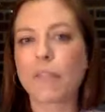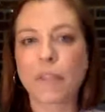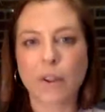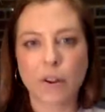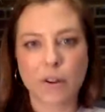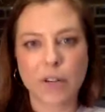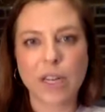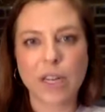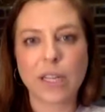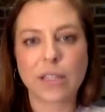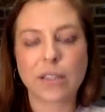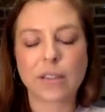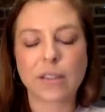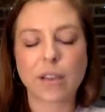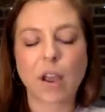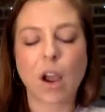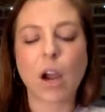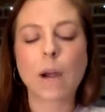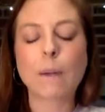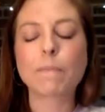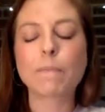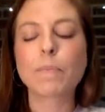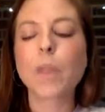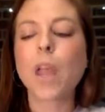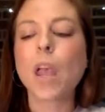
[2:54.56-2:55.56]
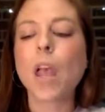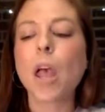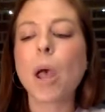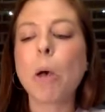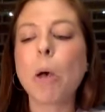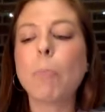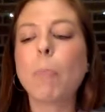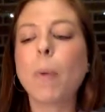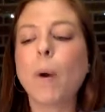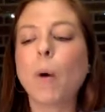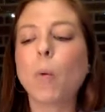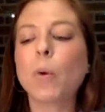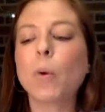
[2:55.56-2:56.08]
their needs are.
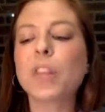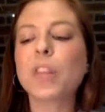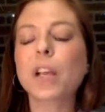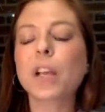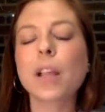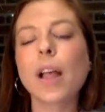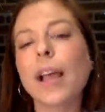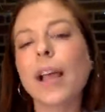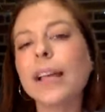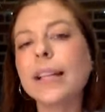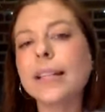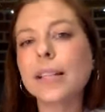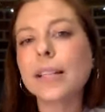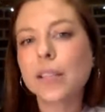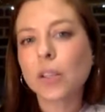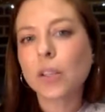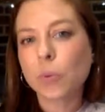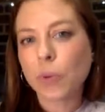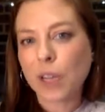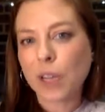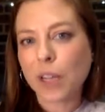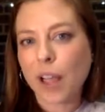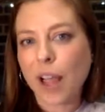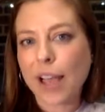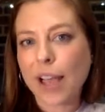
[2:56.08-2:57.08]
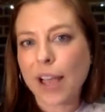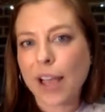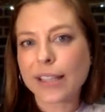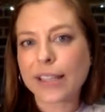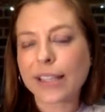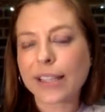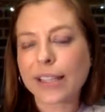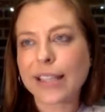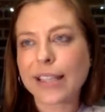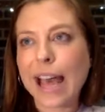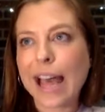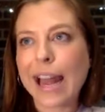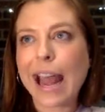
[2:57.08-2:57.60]
But what the client doesn't realize
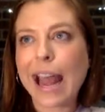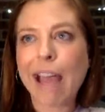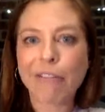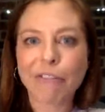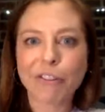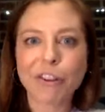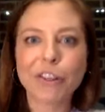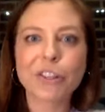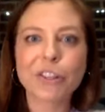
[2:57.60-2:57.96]
is that every